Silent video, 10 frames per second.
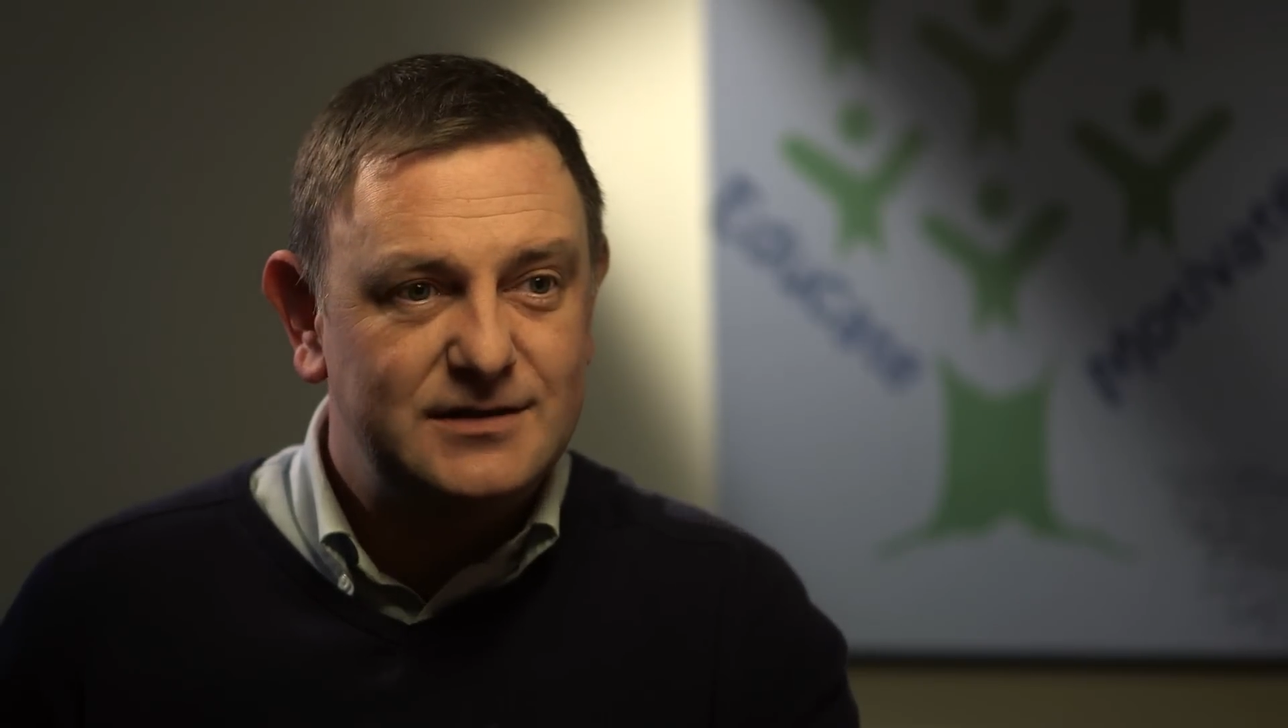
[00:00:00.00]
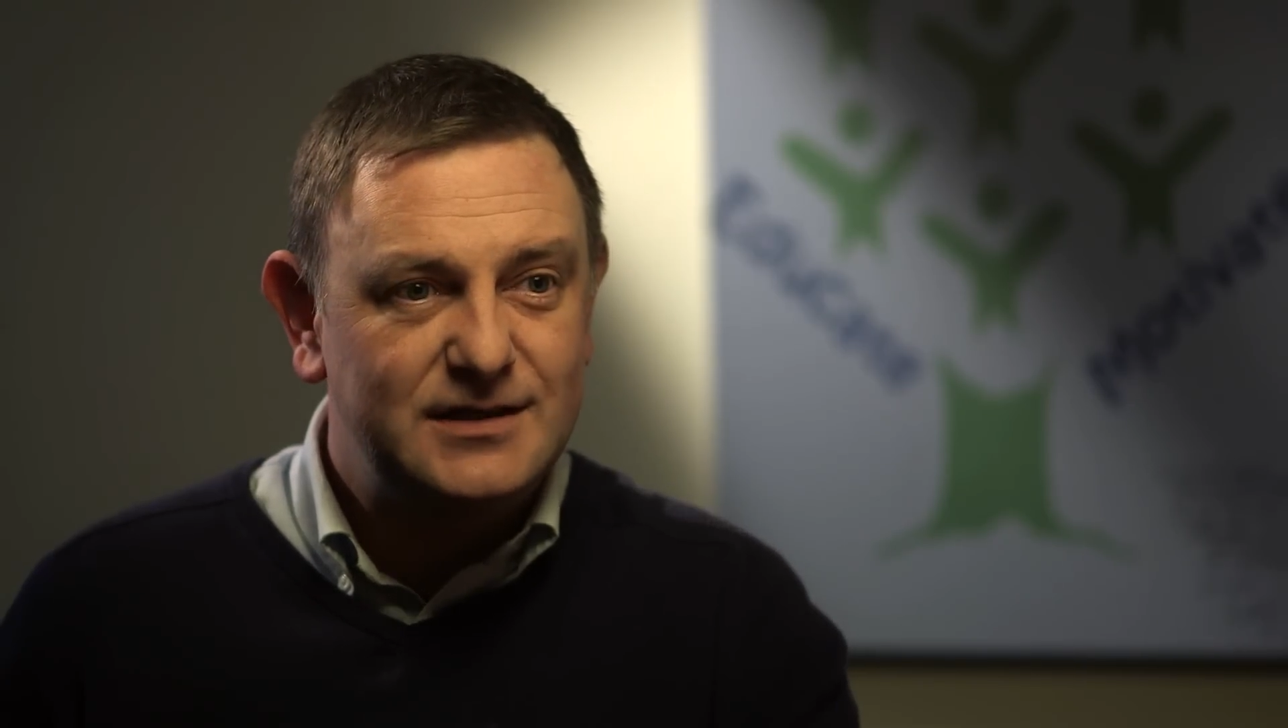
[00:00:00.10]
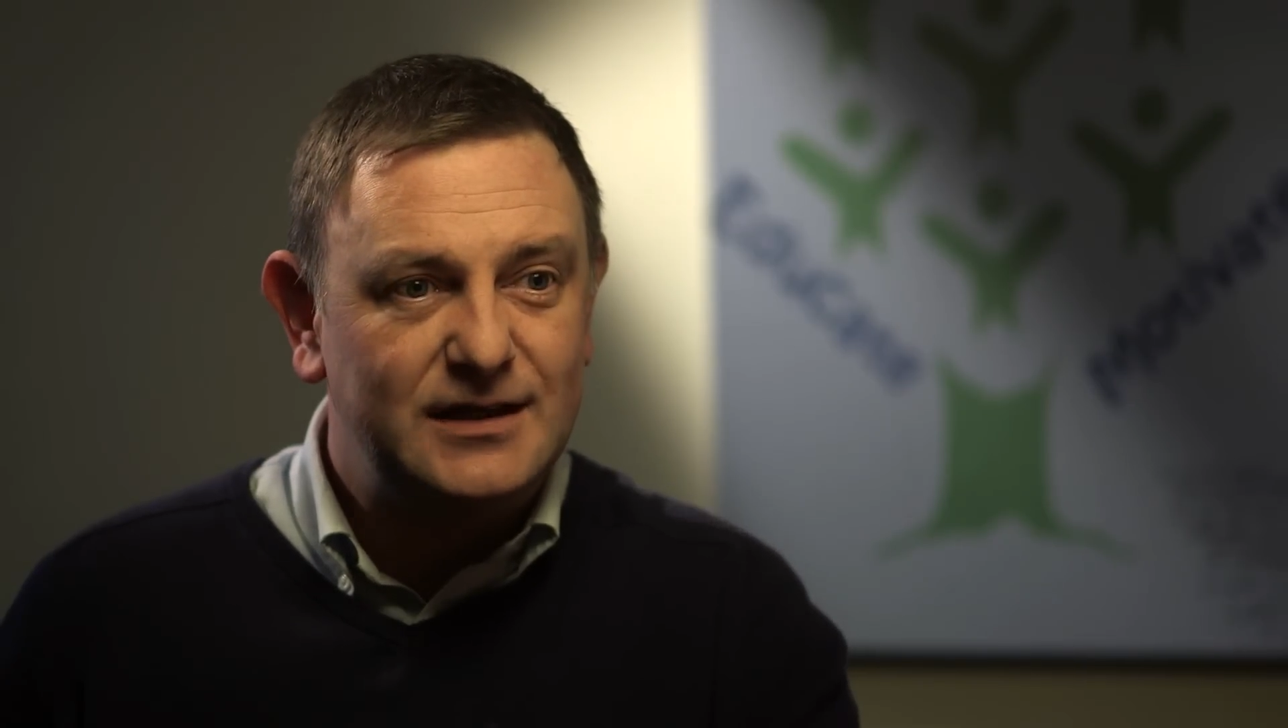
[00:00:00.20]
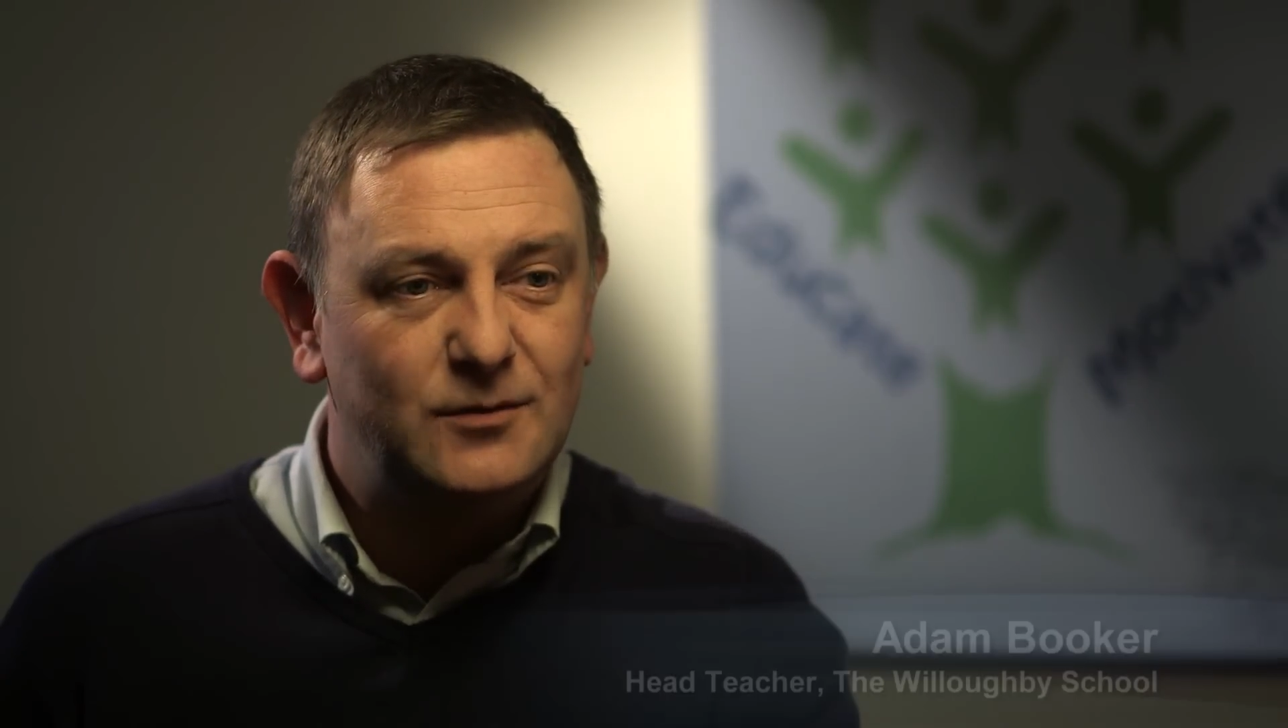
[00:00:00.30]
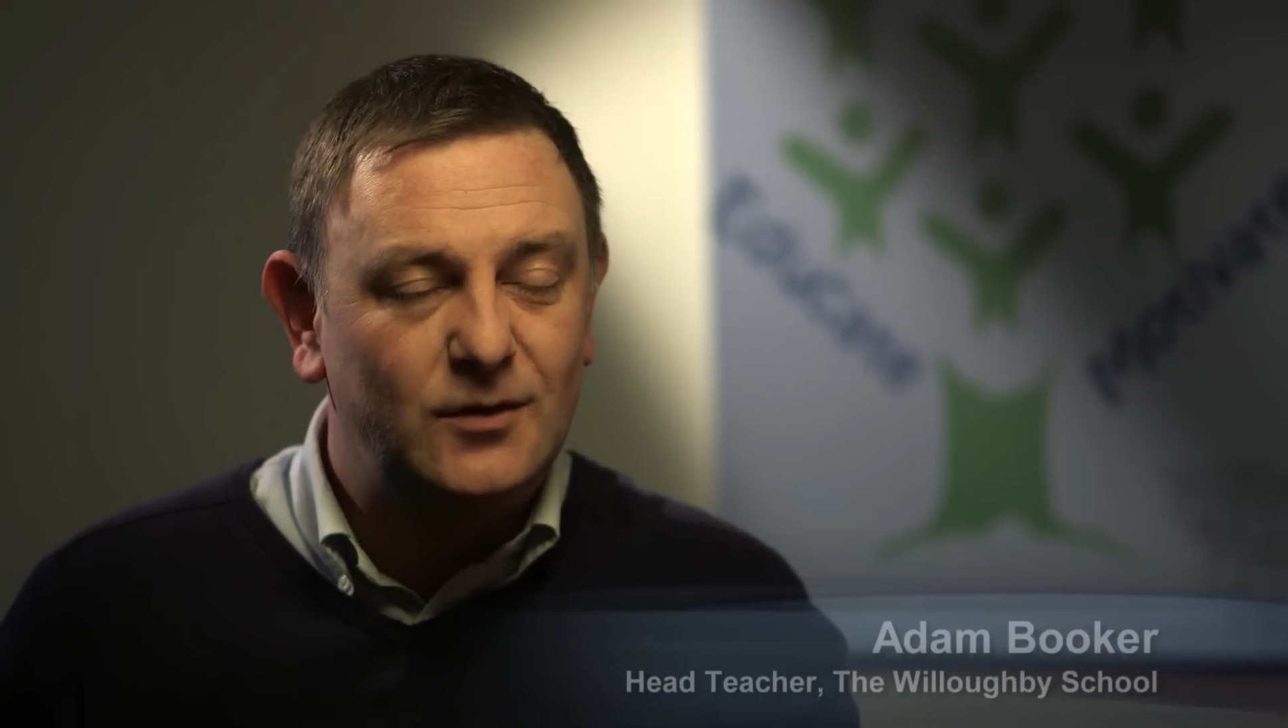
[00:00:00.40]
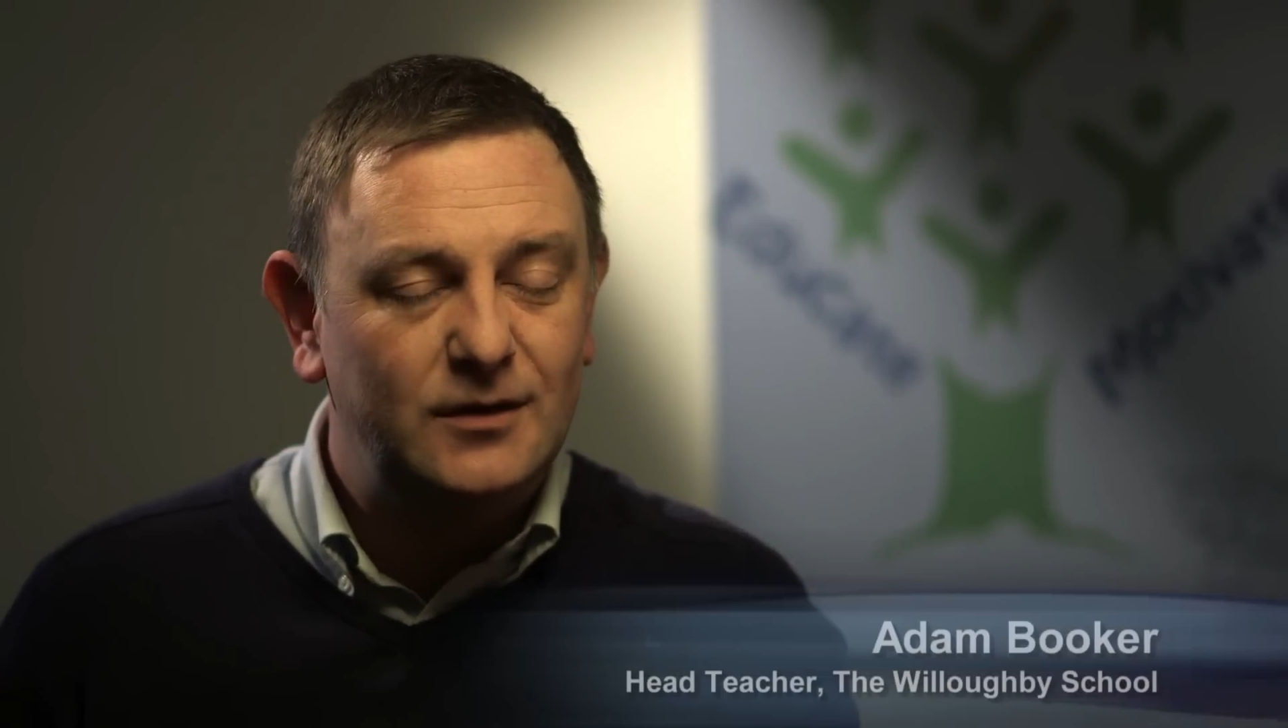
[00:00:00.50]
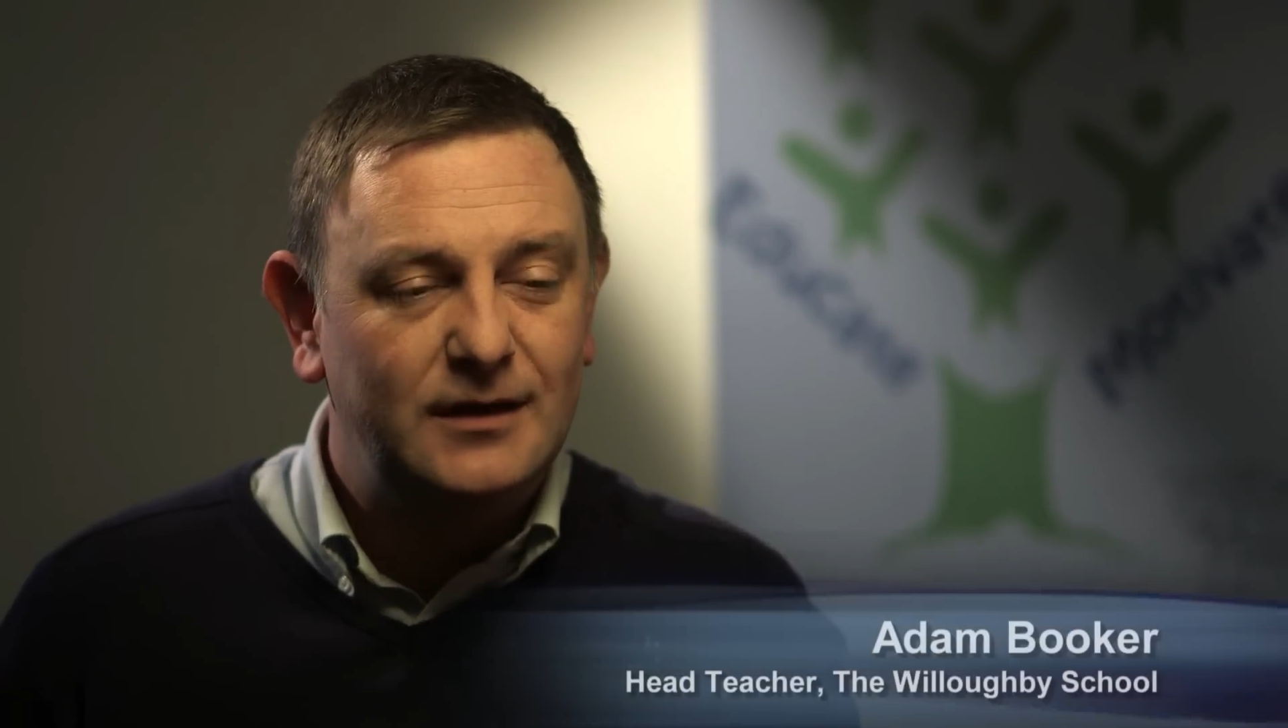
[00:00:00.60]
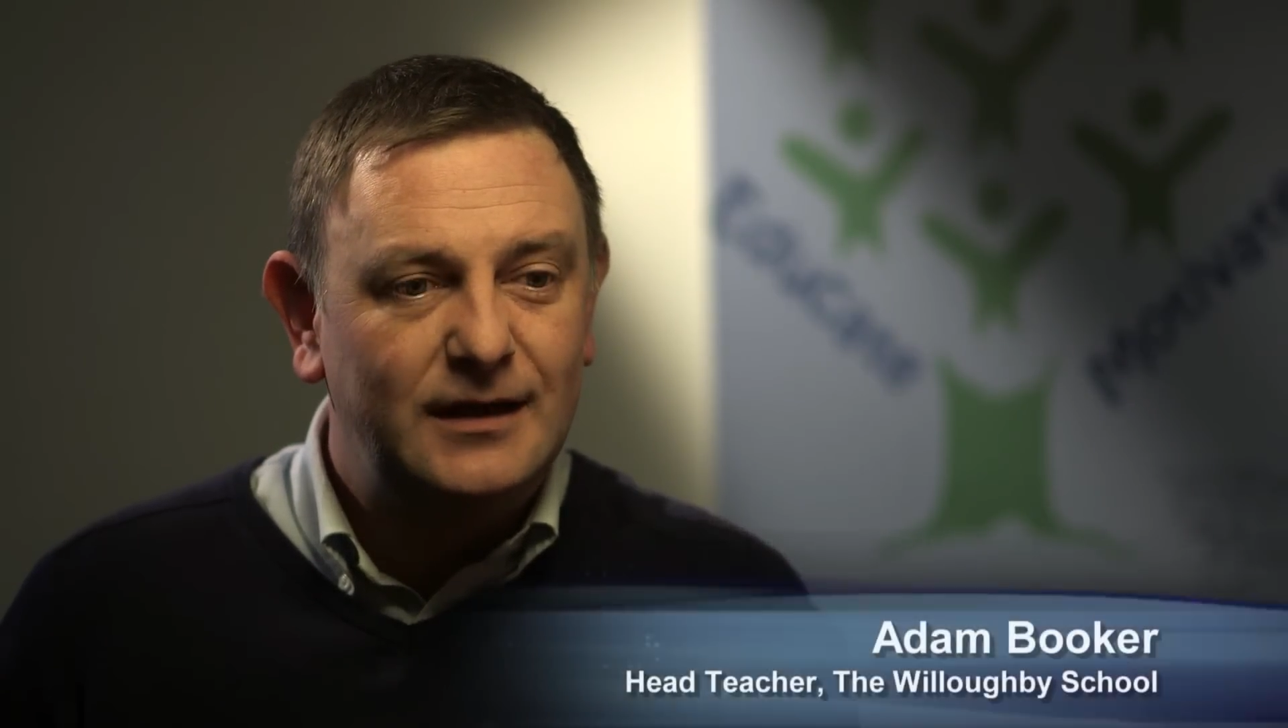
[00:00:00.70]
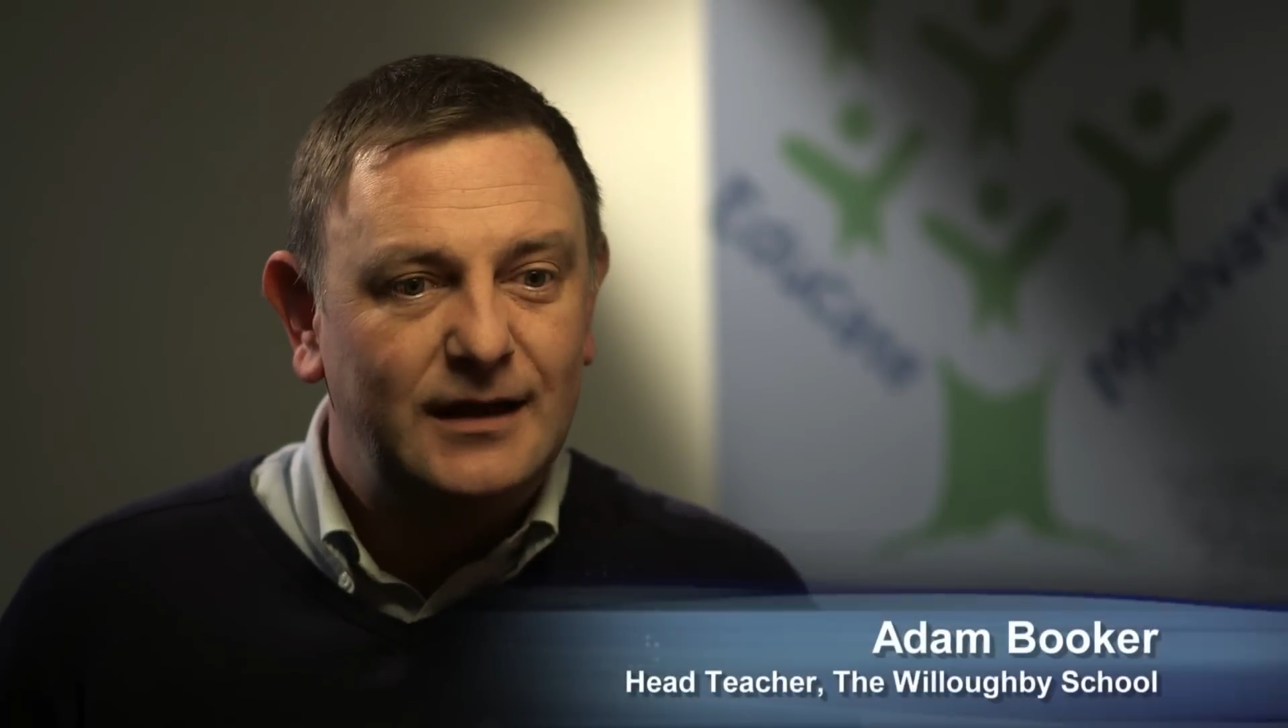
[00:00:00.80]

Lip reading: see you all.